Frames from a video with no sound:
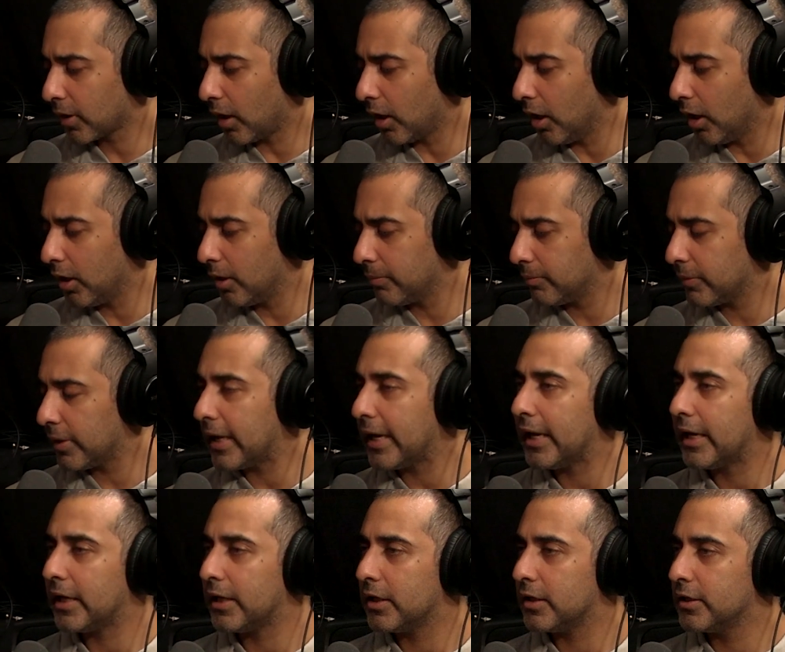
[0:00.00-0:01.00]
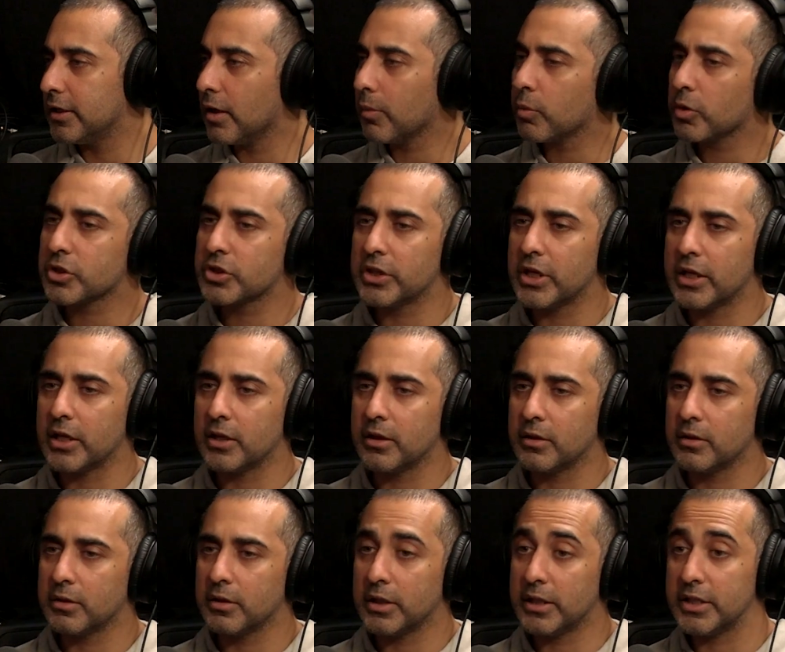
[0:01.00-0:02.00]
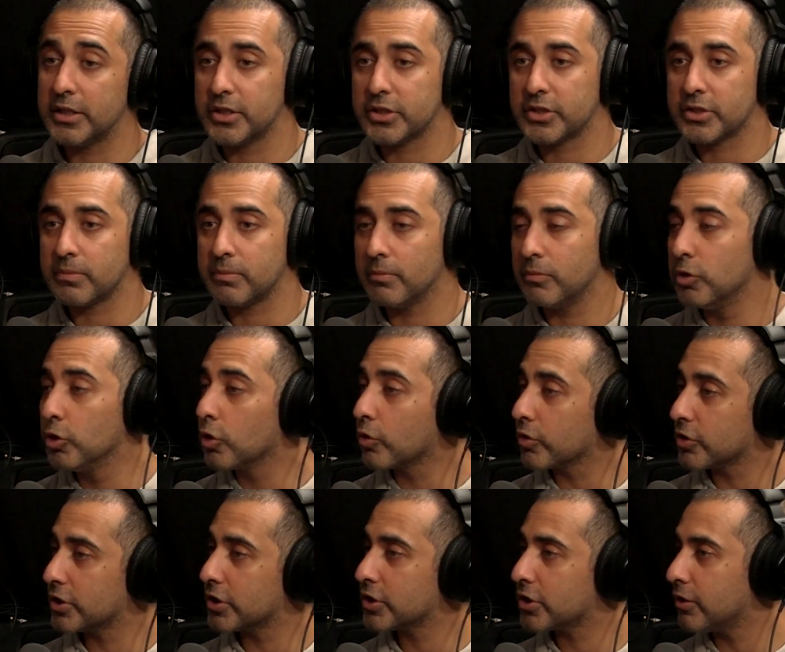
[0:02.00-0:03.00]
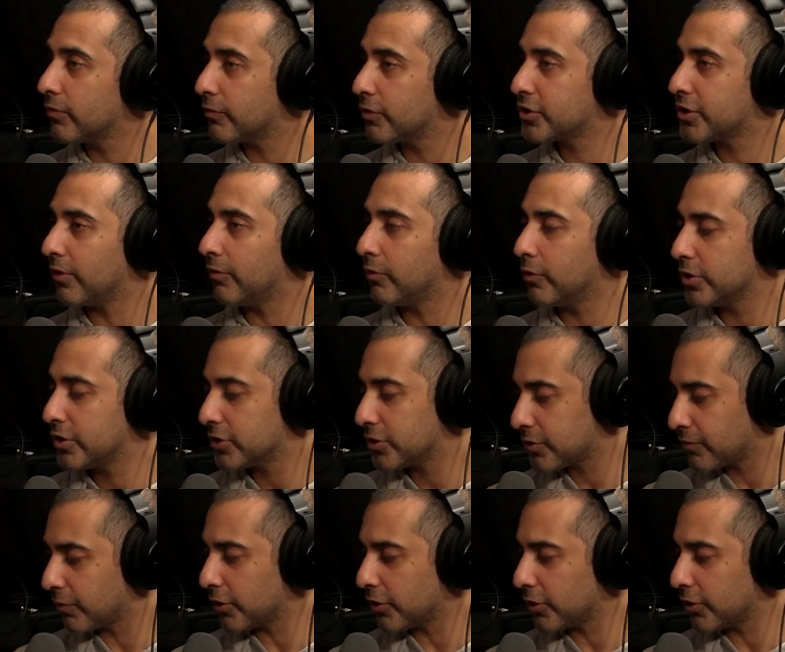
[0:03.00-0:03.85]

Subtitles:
a network state is nuke resistant for several reasons.